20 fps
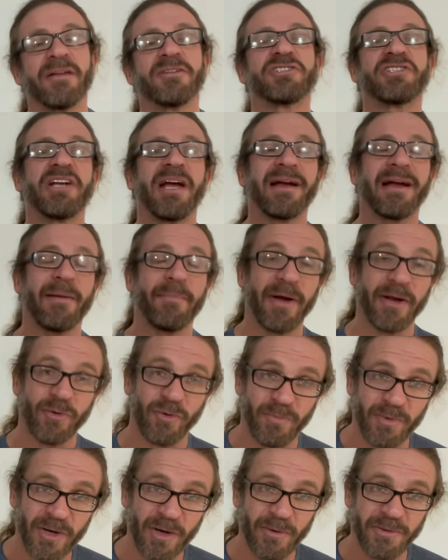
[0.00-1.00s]
Check out my
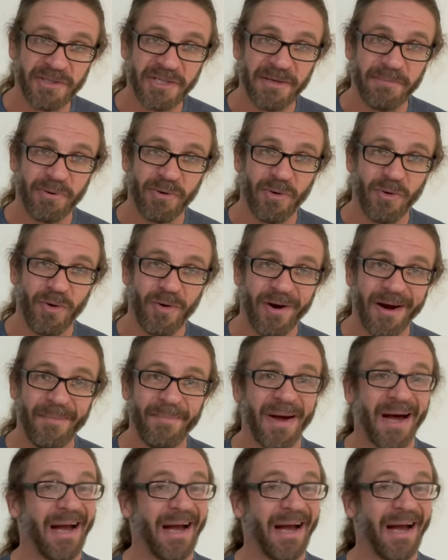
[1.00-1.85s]
group coaching program.